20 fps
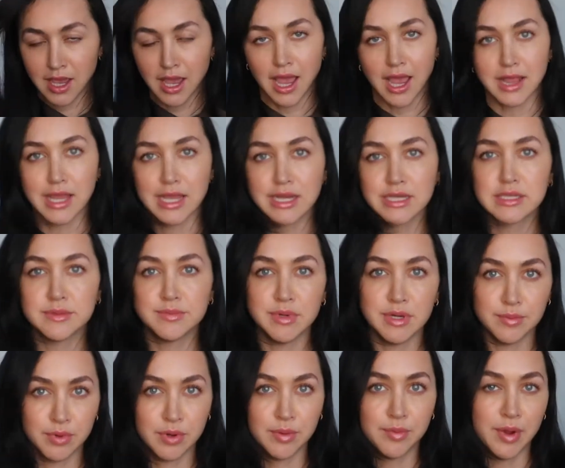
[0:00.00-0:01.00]
I like to be
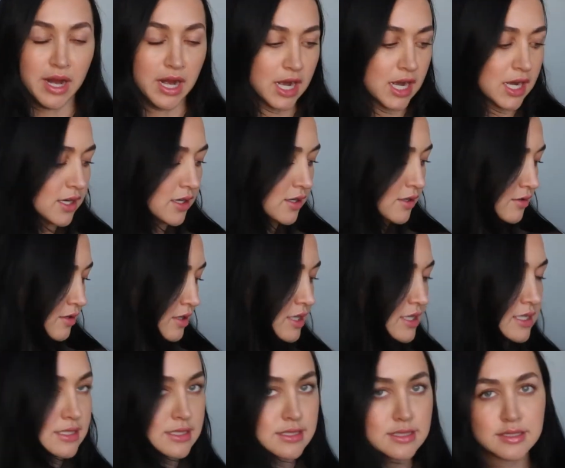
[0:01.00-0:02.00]
prepared,
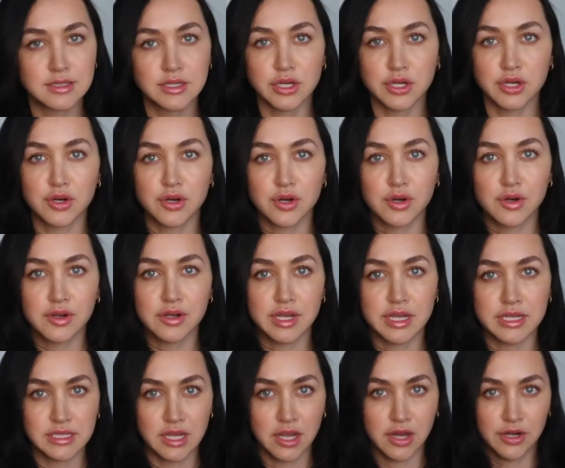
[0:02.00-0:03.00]
because your girl
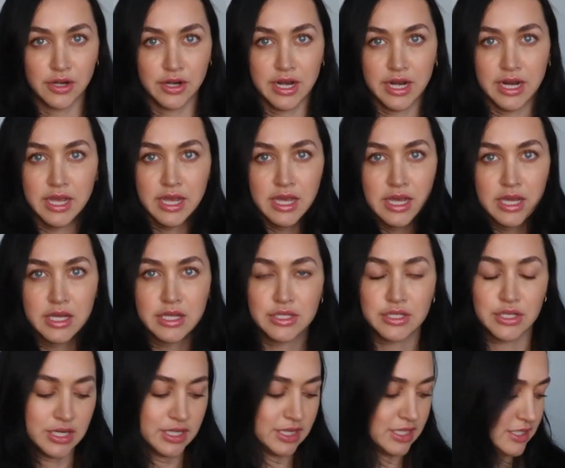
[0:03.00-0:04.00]
gets hungry
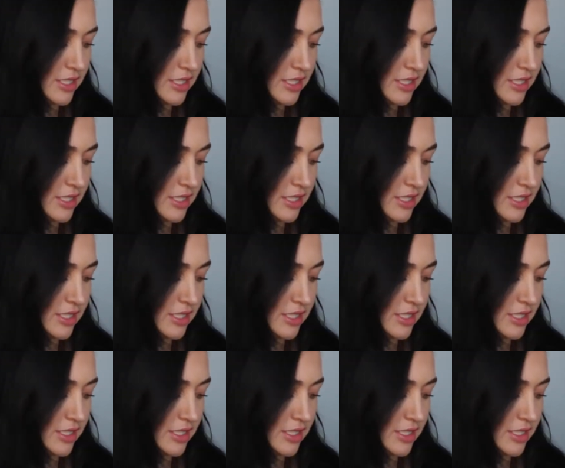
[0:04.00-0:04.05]
during the